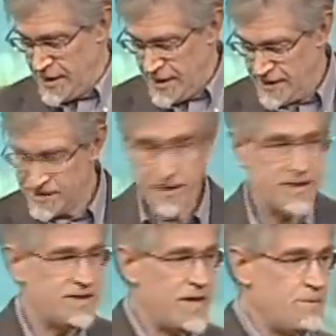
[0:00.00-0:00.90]
Here's an
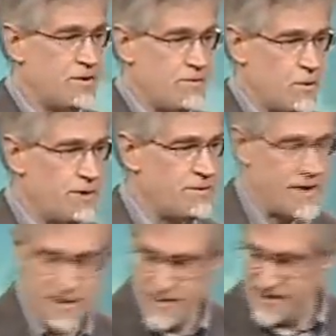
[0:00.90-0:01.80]
example of what
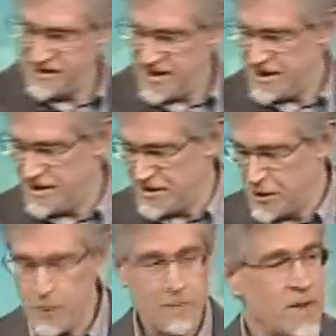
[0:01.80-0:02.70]
vitamin C can
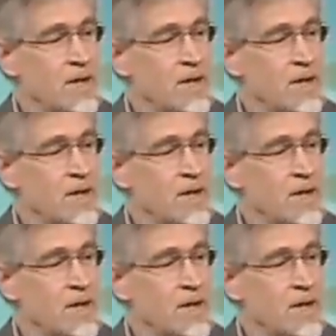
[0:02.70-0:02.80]
do.